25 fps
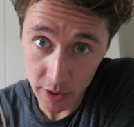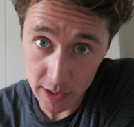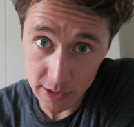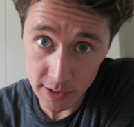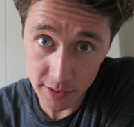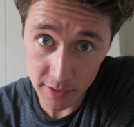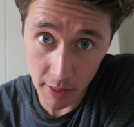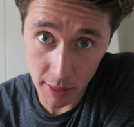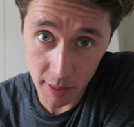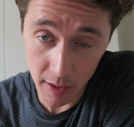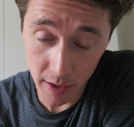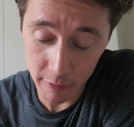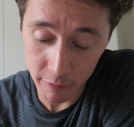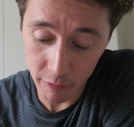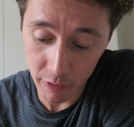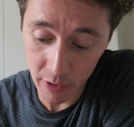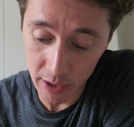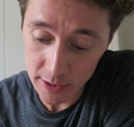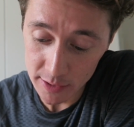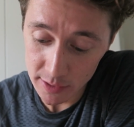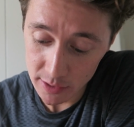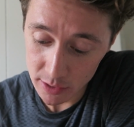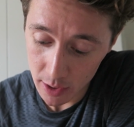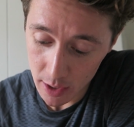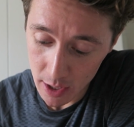here's the thing,
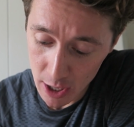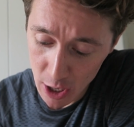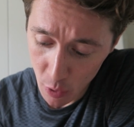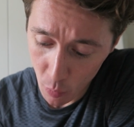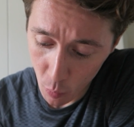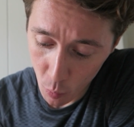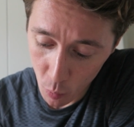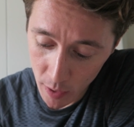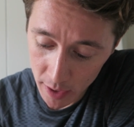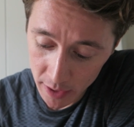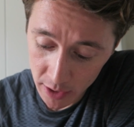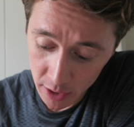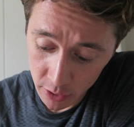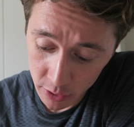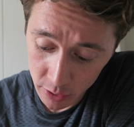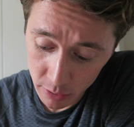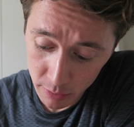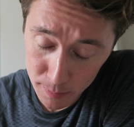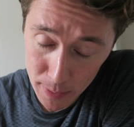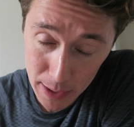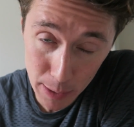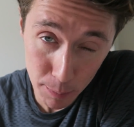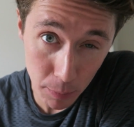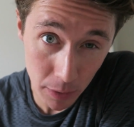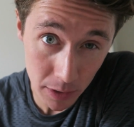friends. When you do
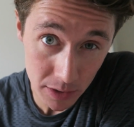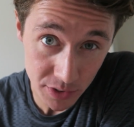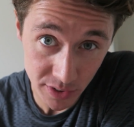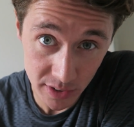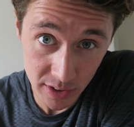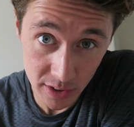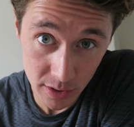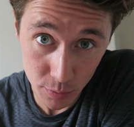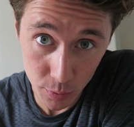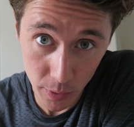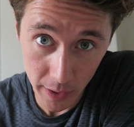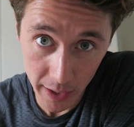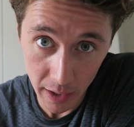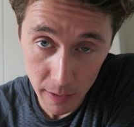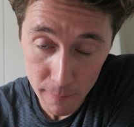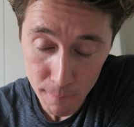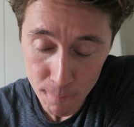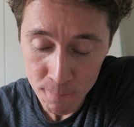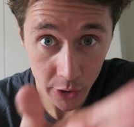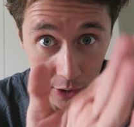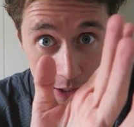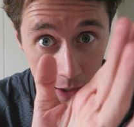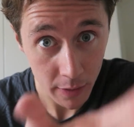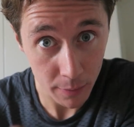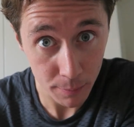meatballs this way
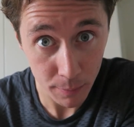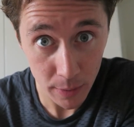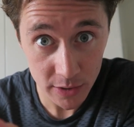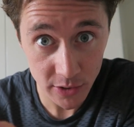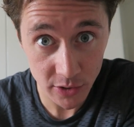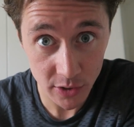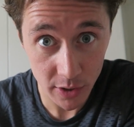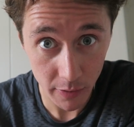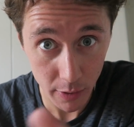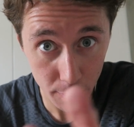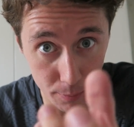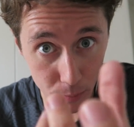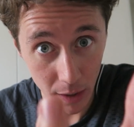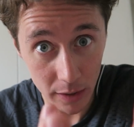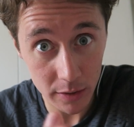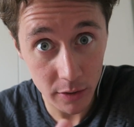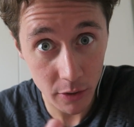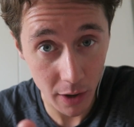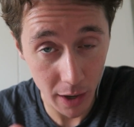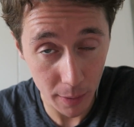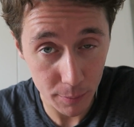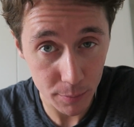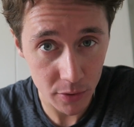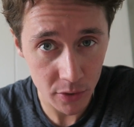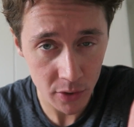and you get the mixture of the
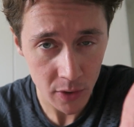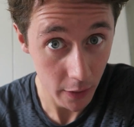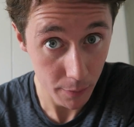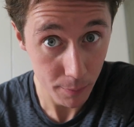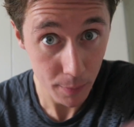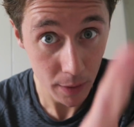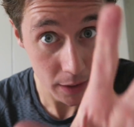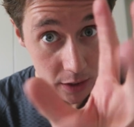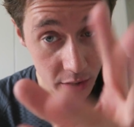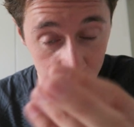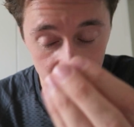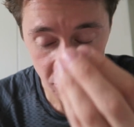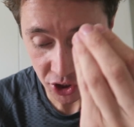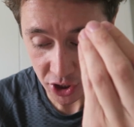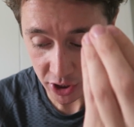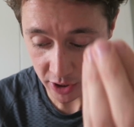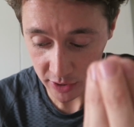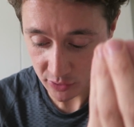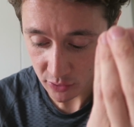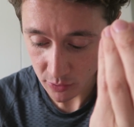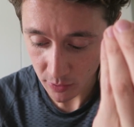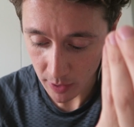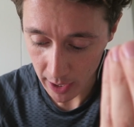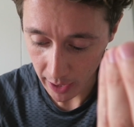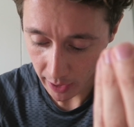breadcrumbs and the milk
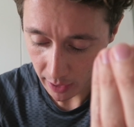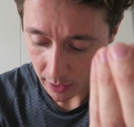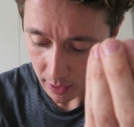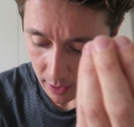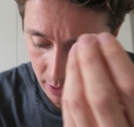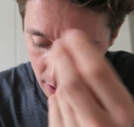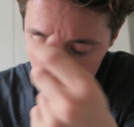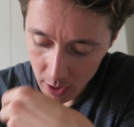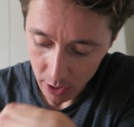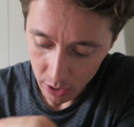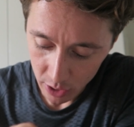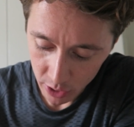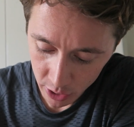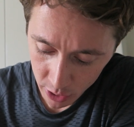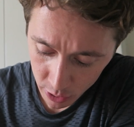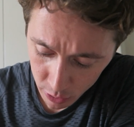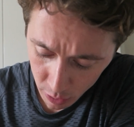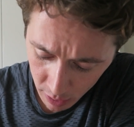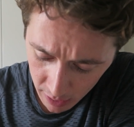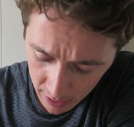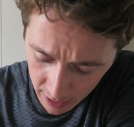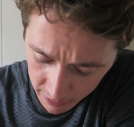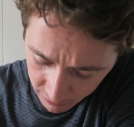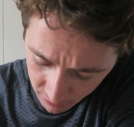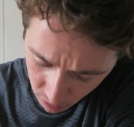just right,
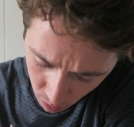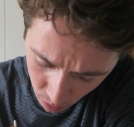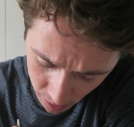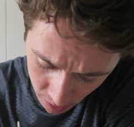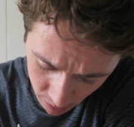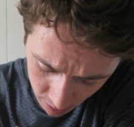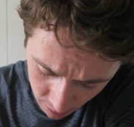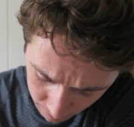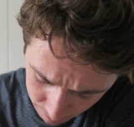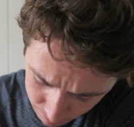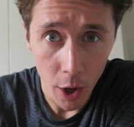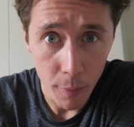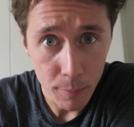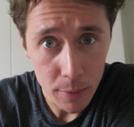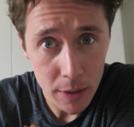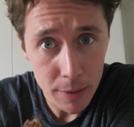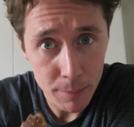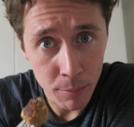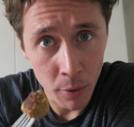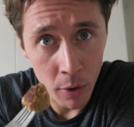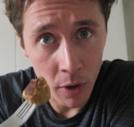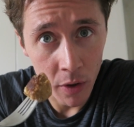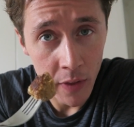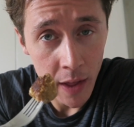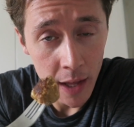you're left with a
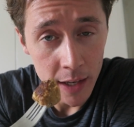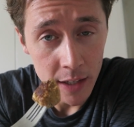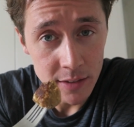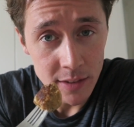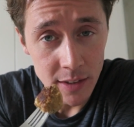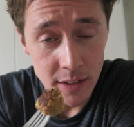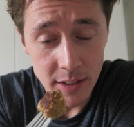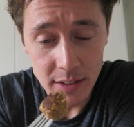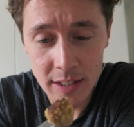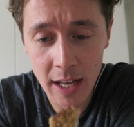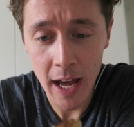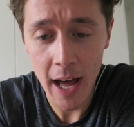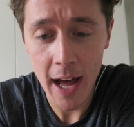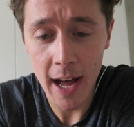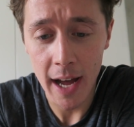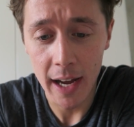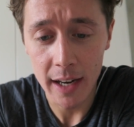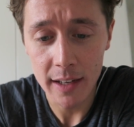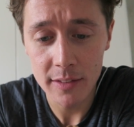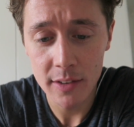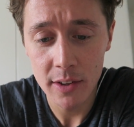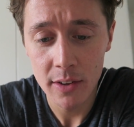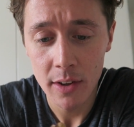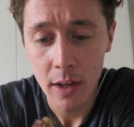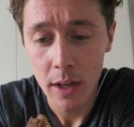meatball that is
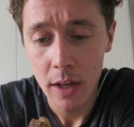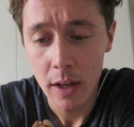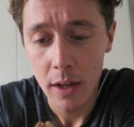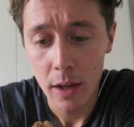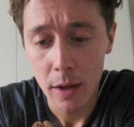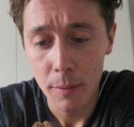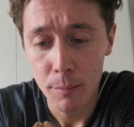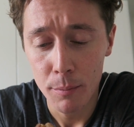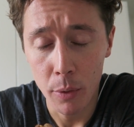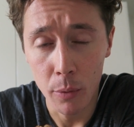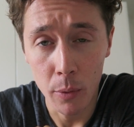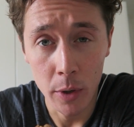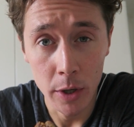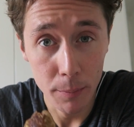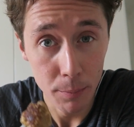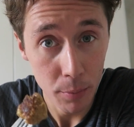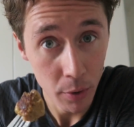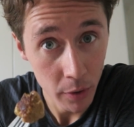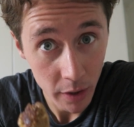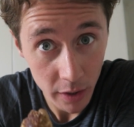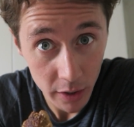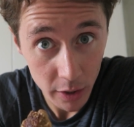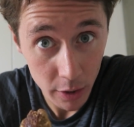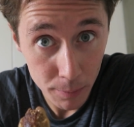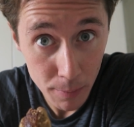intact, but when you
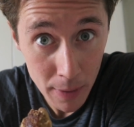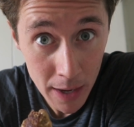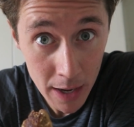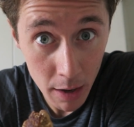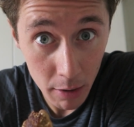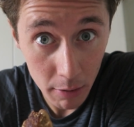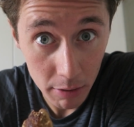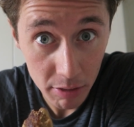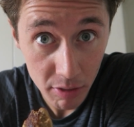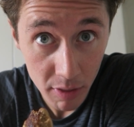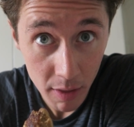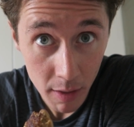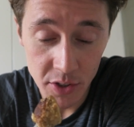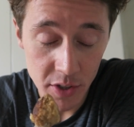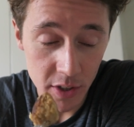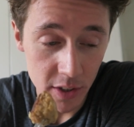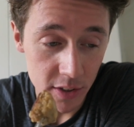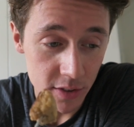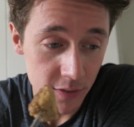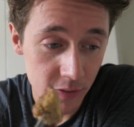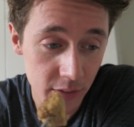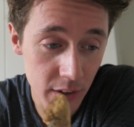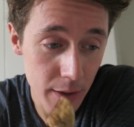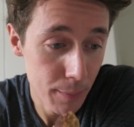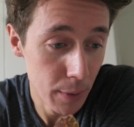put it in your mouth, it
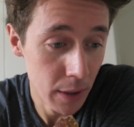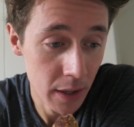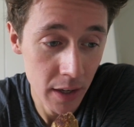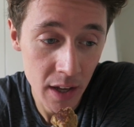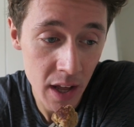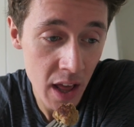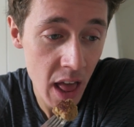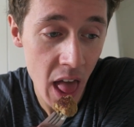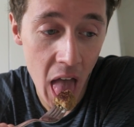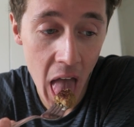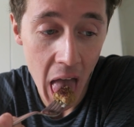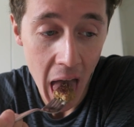just flipping